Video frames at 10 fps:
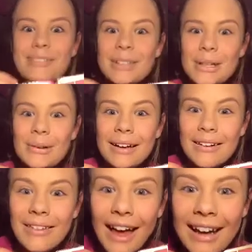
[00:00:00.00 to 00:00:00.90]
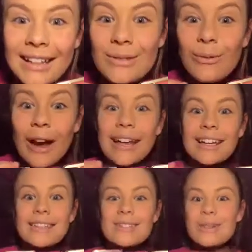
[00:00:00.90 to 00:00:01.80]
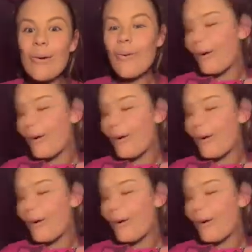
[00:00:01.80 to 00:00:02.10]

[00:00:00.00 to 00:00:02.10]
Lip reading: Do you hear that? It's raining so